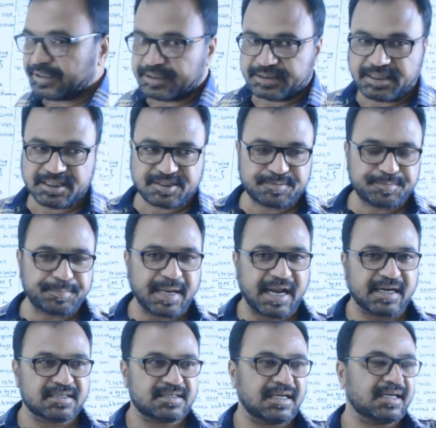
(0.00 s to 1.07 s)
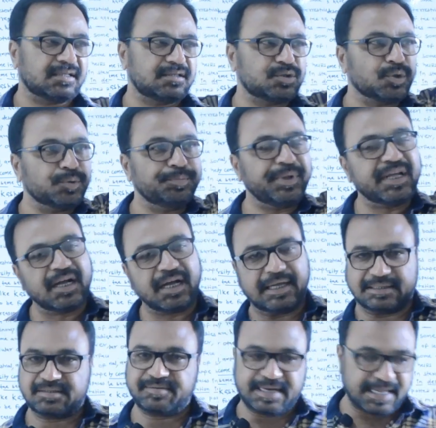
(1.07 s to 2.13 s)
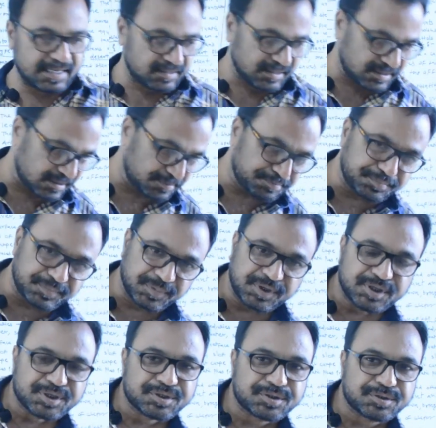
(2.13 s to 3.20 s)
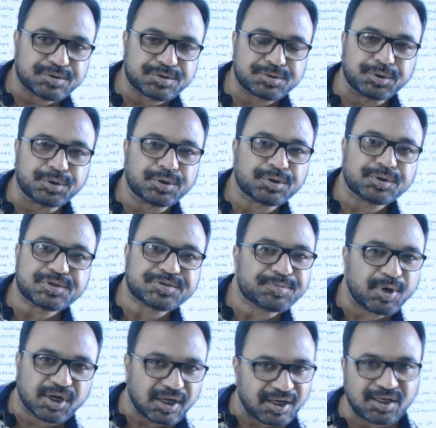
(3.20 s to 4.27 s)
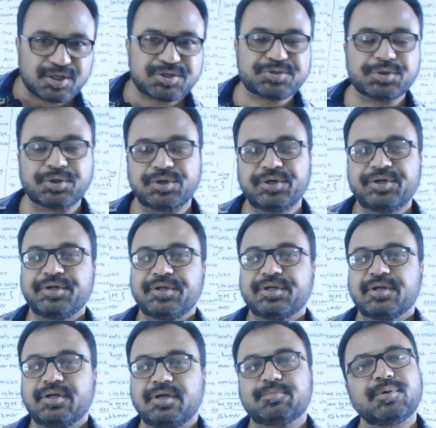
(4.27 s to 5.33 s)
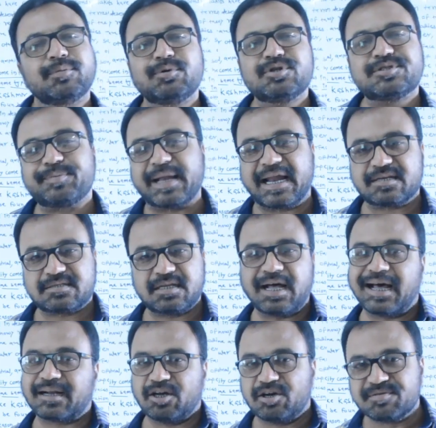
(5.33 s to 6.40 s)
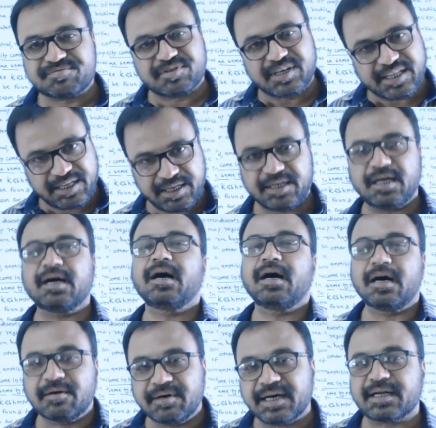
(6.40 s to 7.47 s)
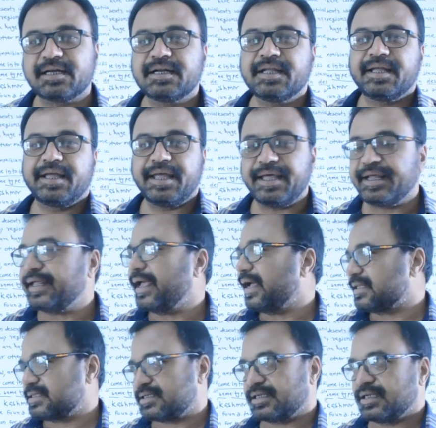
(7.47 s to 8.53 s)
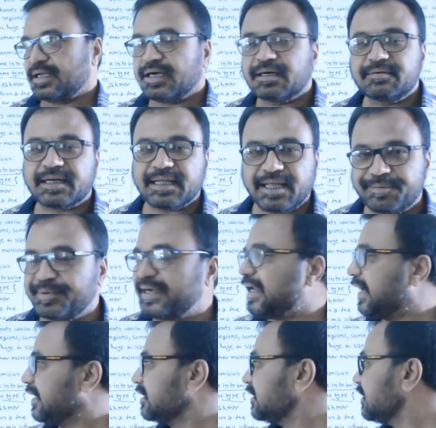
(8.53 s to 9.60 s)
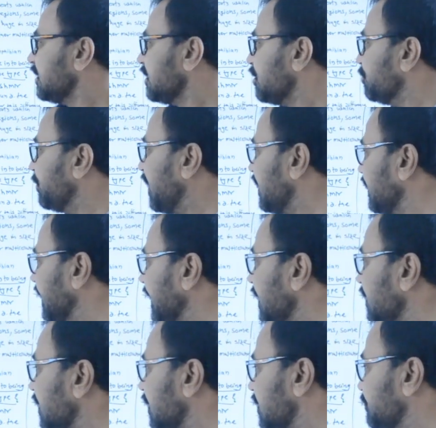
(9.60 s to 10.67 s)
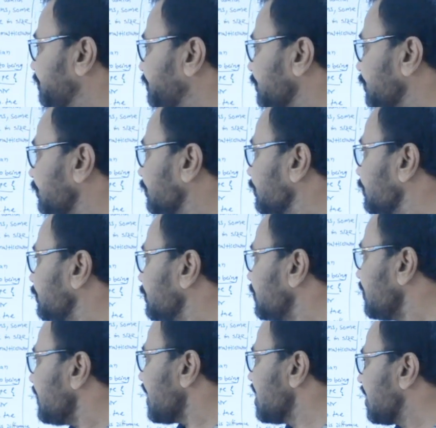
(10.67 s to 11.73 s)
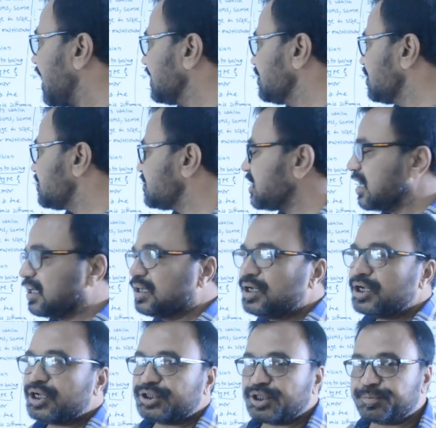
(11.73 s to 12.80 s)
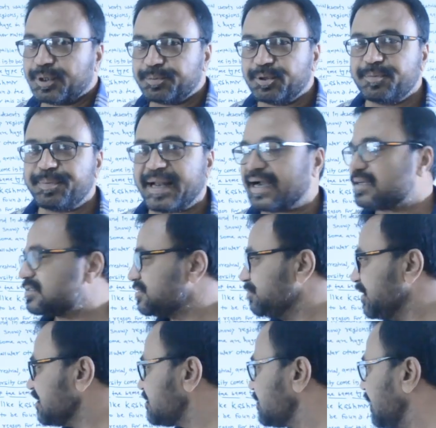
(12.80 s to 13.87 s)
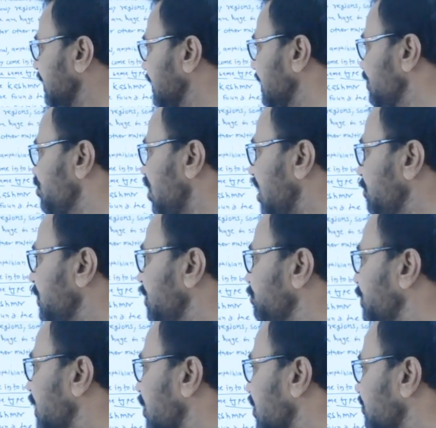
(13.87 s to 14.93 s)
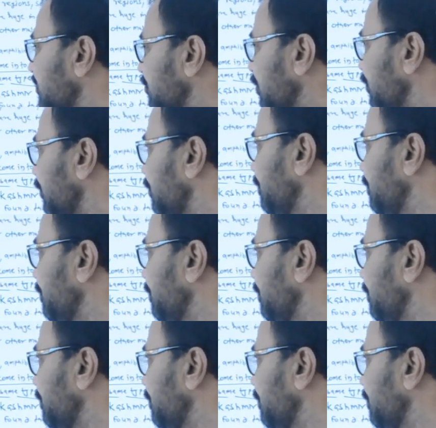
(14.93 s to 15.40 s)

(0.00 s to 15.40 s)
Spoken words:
These plants are so big as well as so small also. Babuls plants are observed in our areas, our habitat. But in the Rajasthan, the babul plants means acacia number of the babul